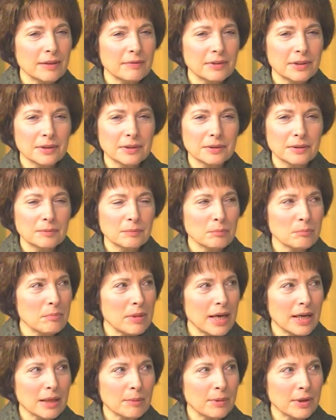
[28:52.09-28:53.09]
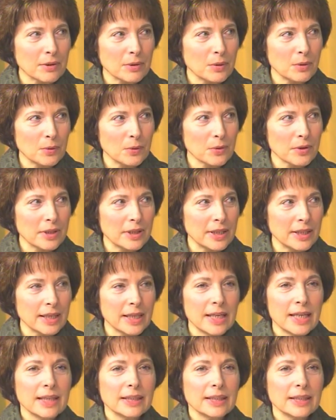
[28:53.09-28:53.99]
of feel bad about the whole thing.